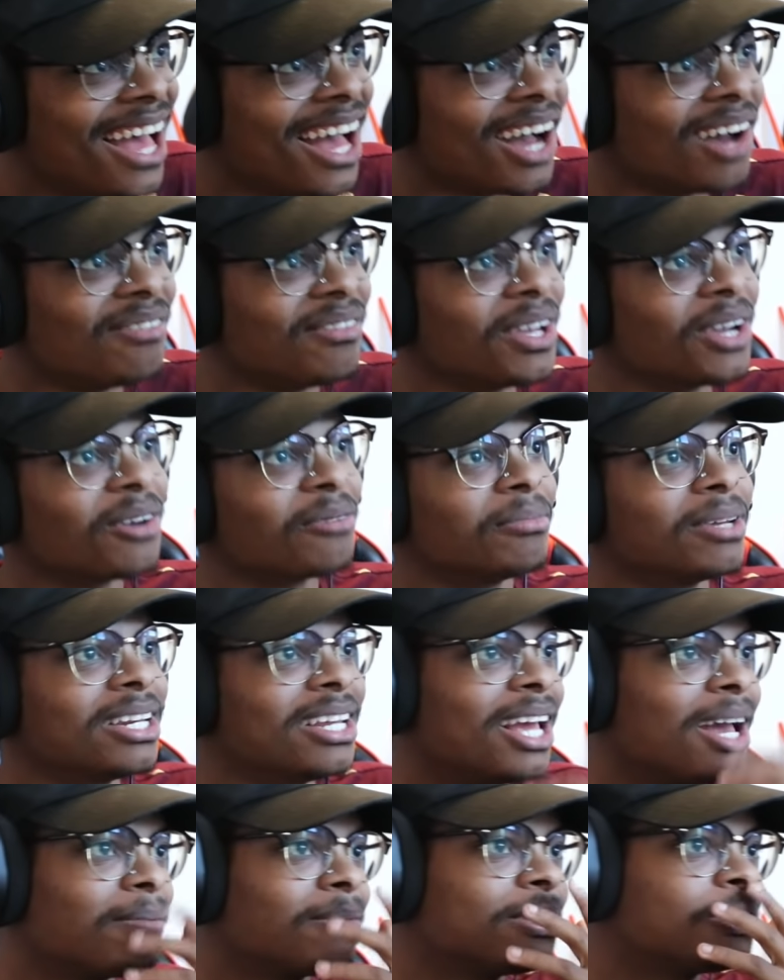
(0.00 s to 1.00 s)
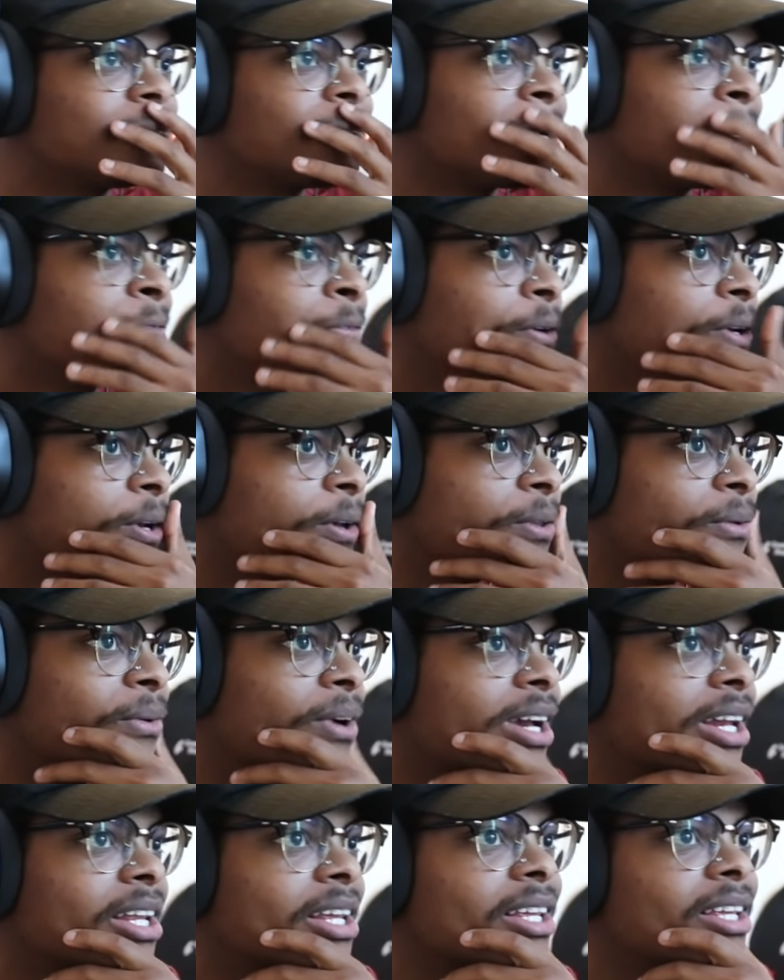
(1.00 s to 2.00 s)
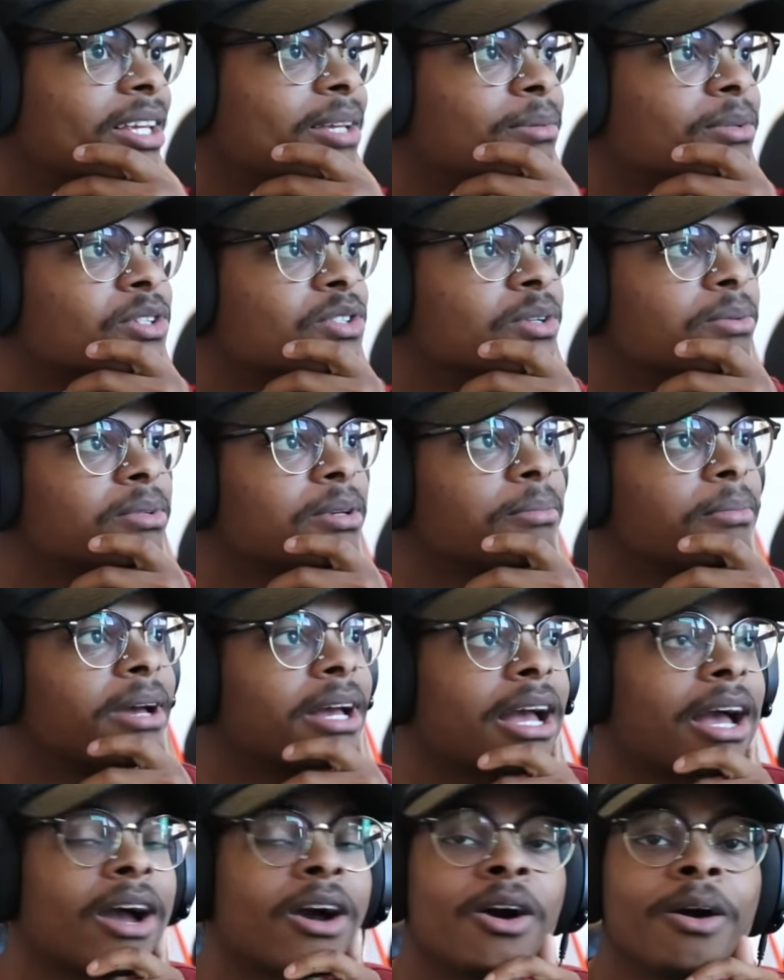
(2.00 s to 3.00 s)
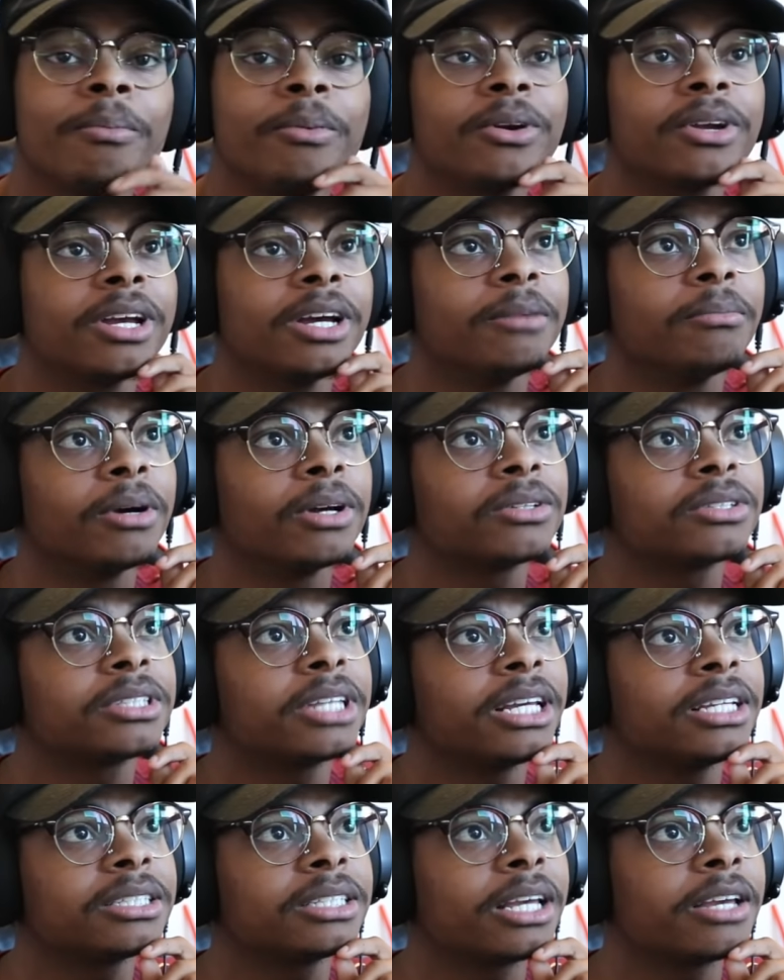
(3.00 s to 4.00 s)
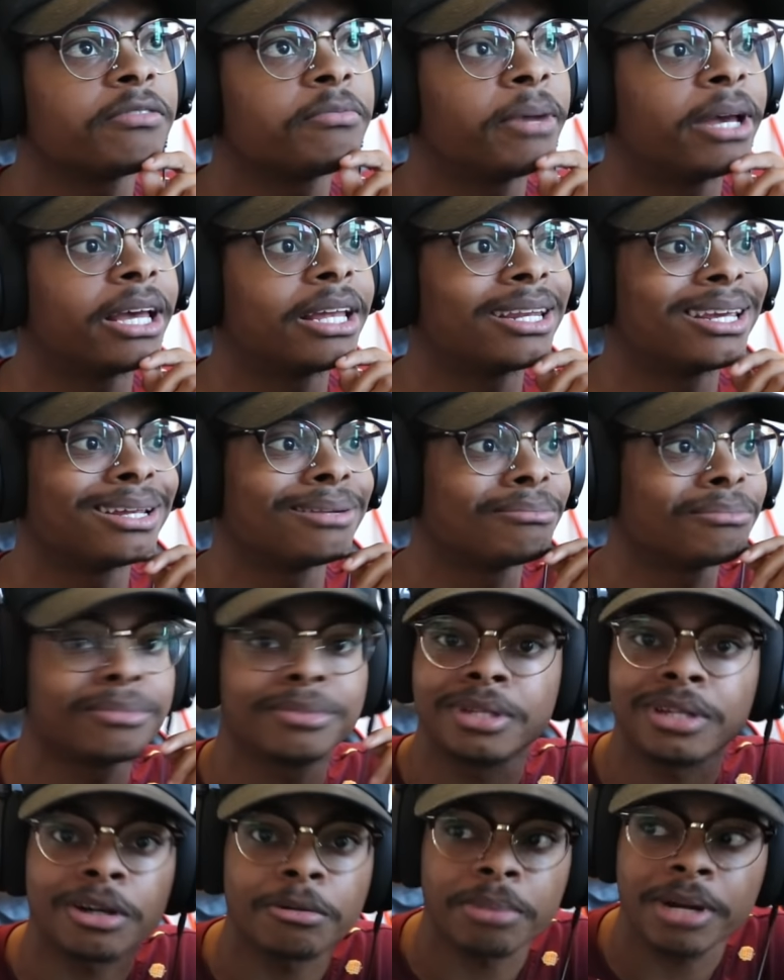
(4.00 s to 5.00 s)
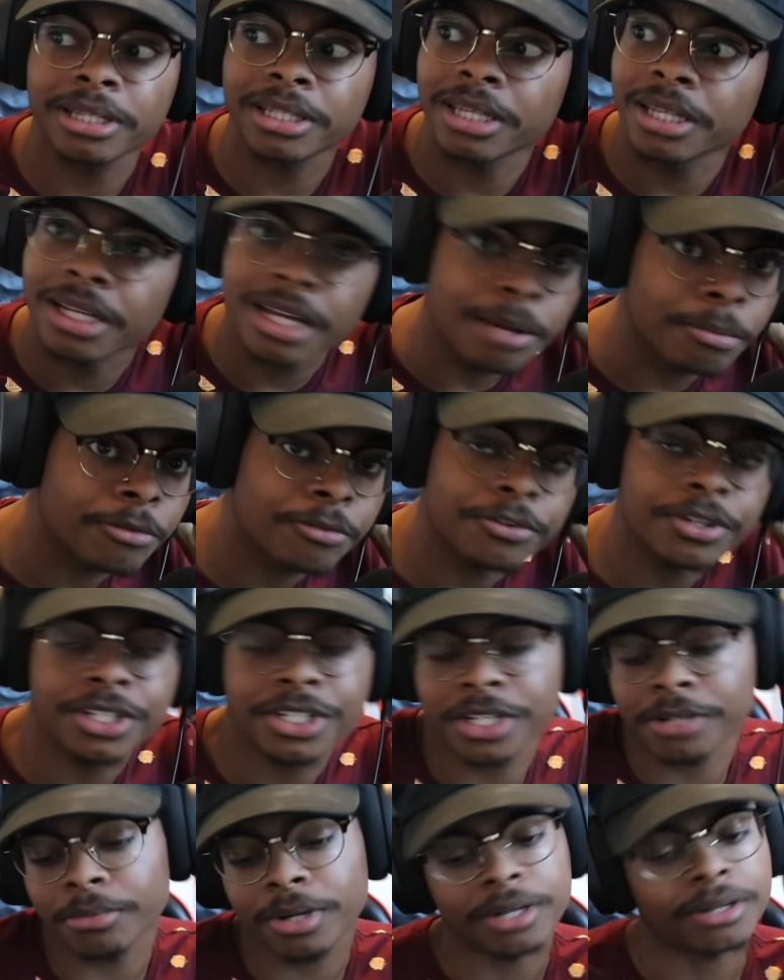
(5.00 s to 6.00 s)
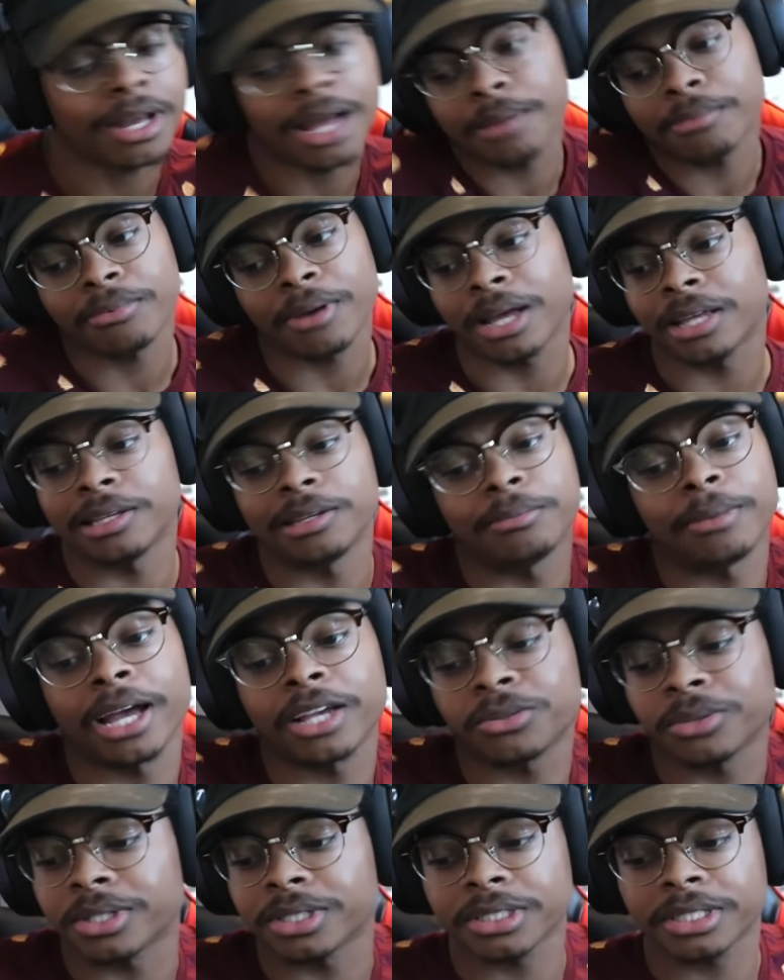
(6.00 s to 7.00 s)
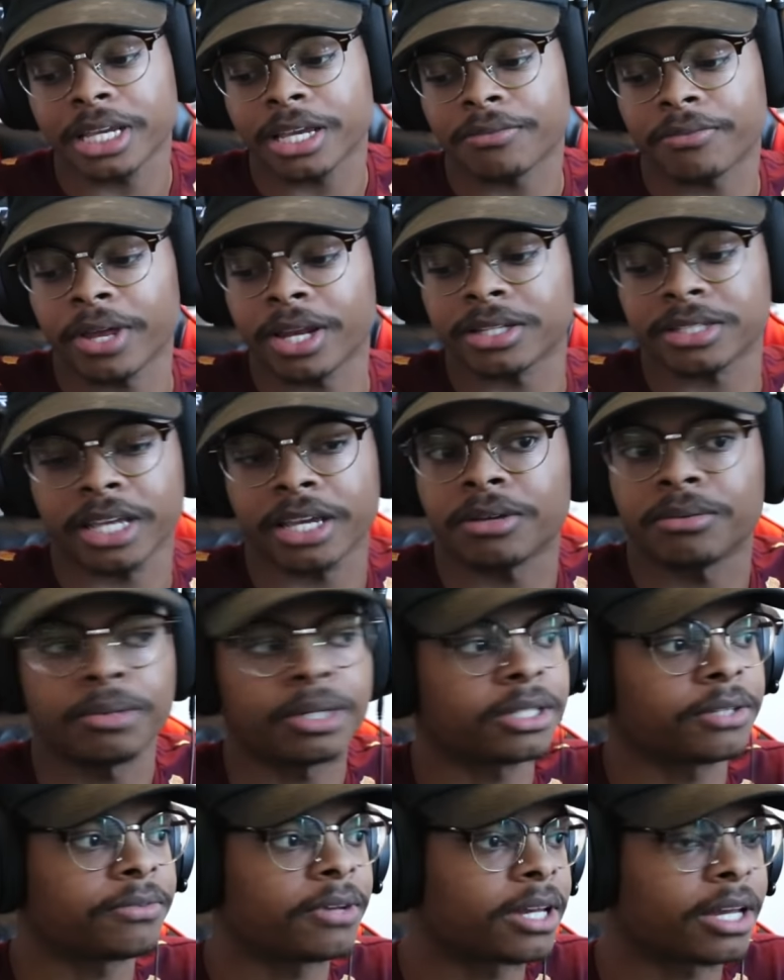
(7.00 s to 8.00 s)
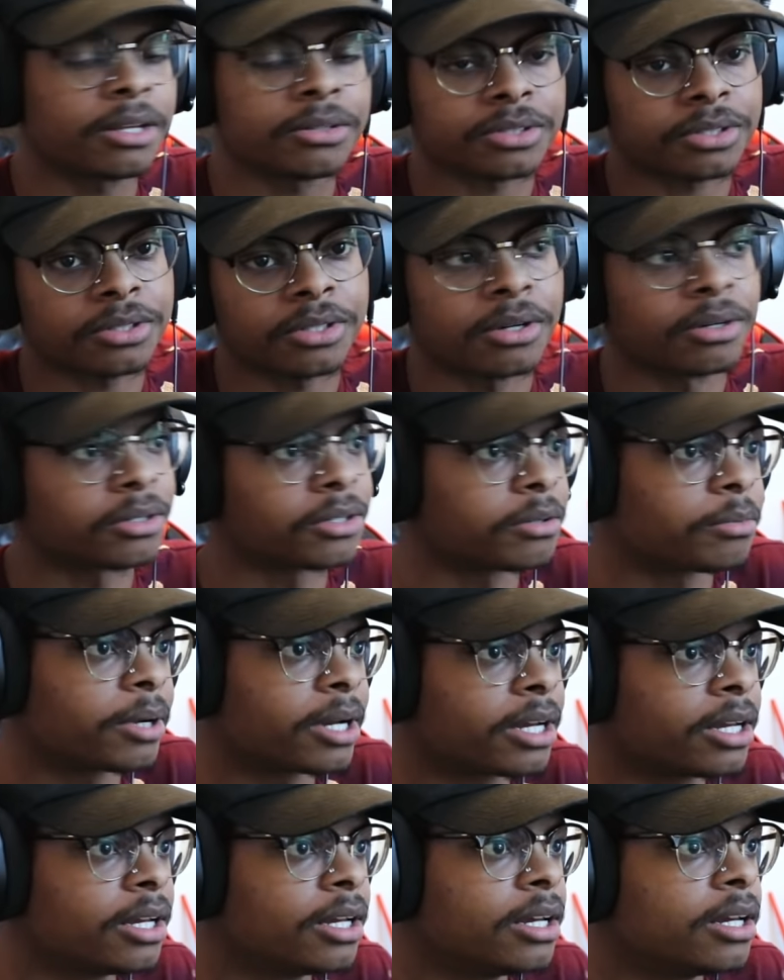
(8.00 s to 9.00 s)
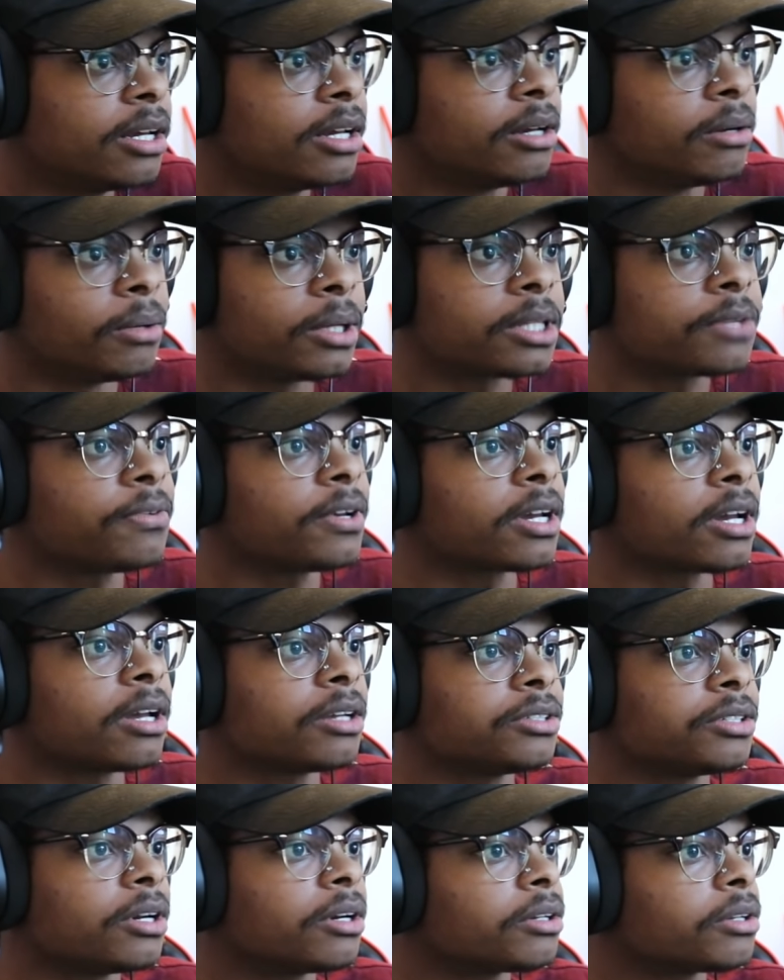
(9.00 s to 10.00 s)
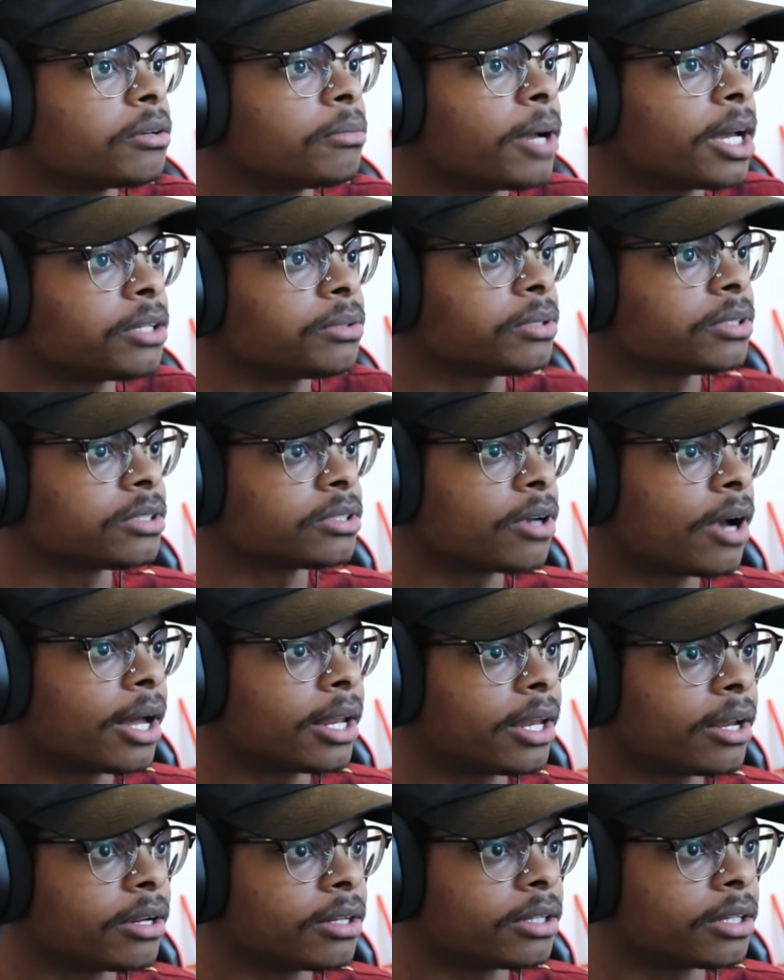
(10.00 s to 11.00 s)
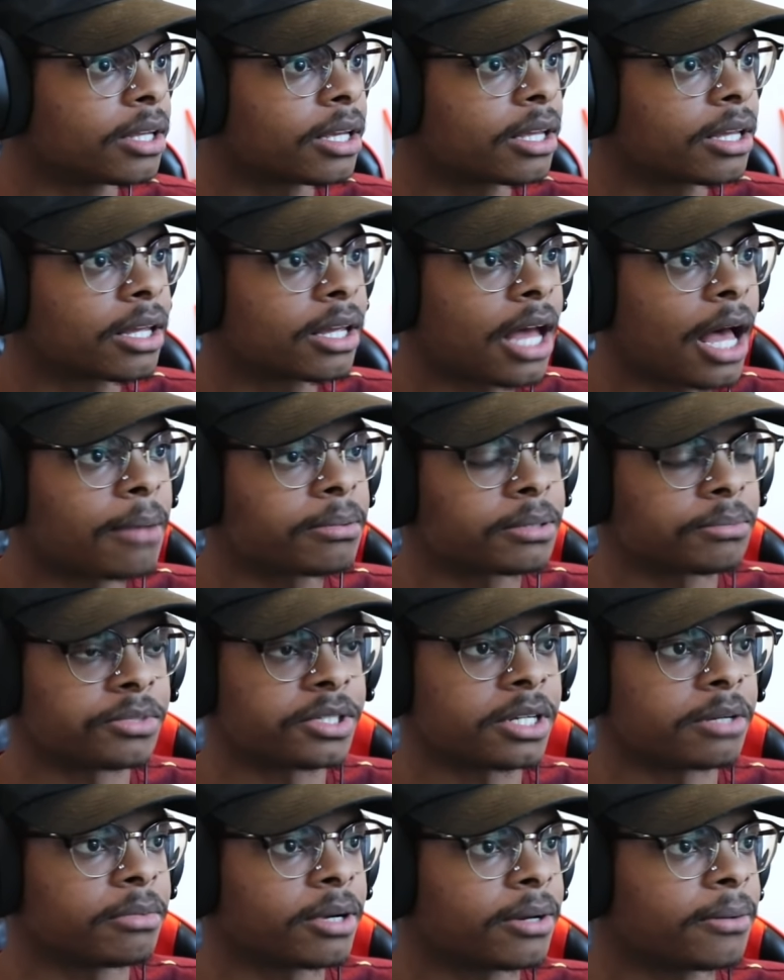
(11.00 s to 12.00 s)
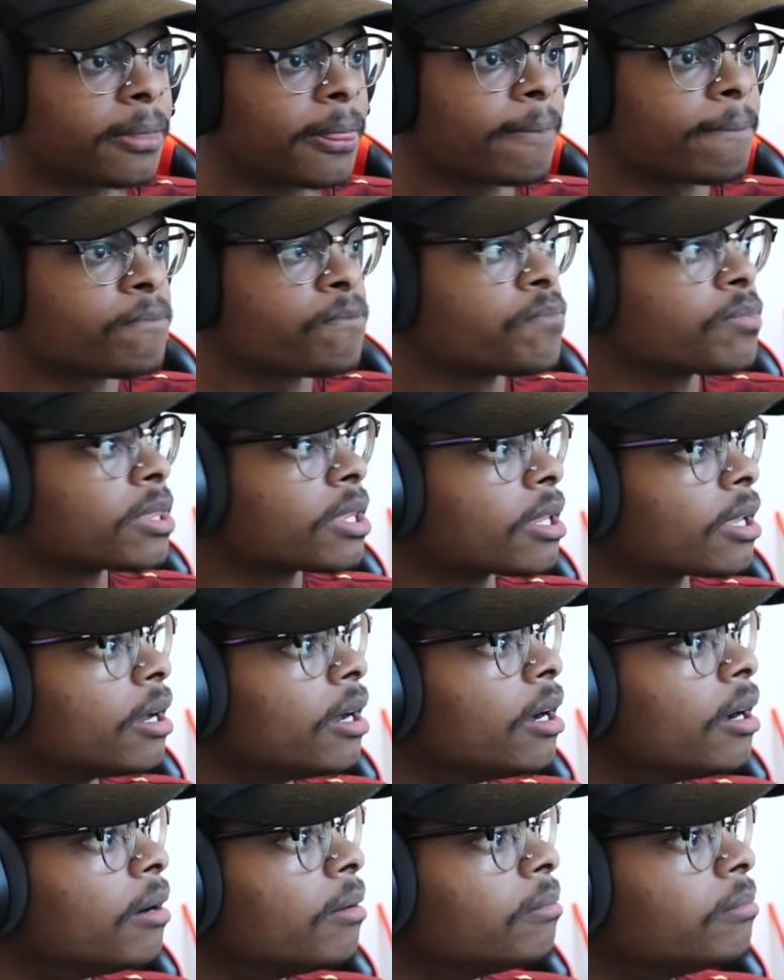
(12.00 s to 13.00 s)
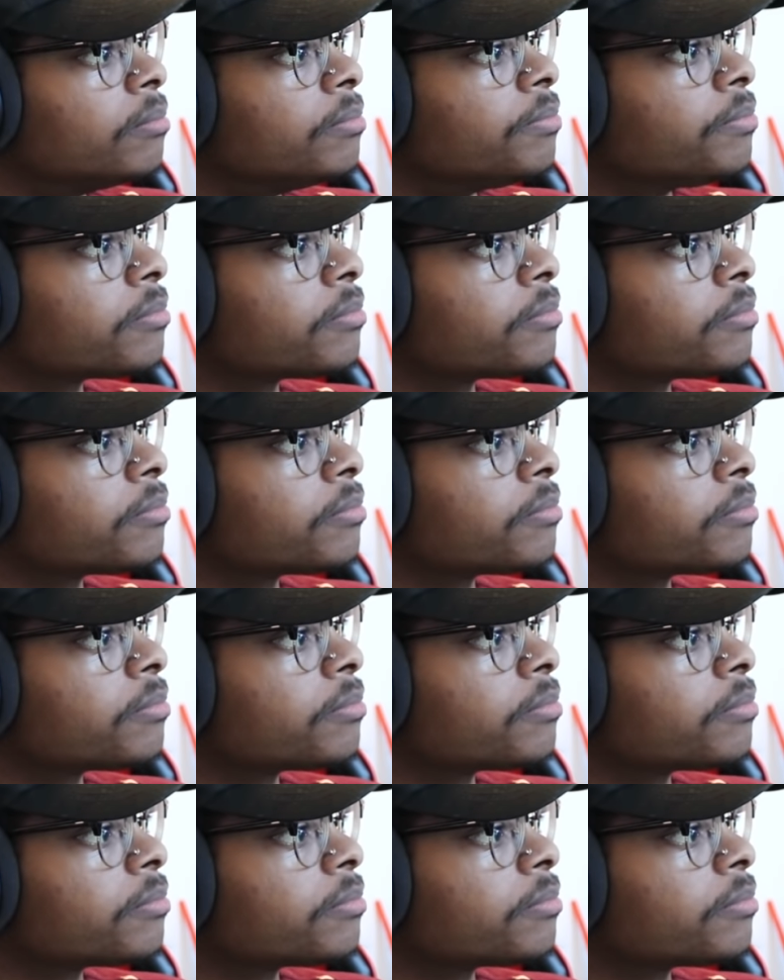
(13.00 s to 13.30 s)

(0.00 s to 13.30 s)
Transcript: I'm here in Minneapolis trying to avoid all the rioting. Keep the streams up, my guy. I hope you're good, bro. Stay safe, man, and you know probably get a couple free shit, bro. Right? You might as well just take advantage. Like, what the fuck else are you gonna do, bro? What the fuck else are you gonna do? Might as well just go out there and cop some shit, bro. Um,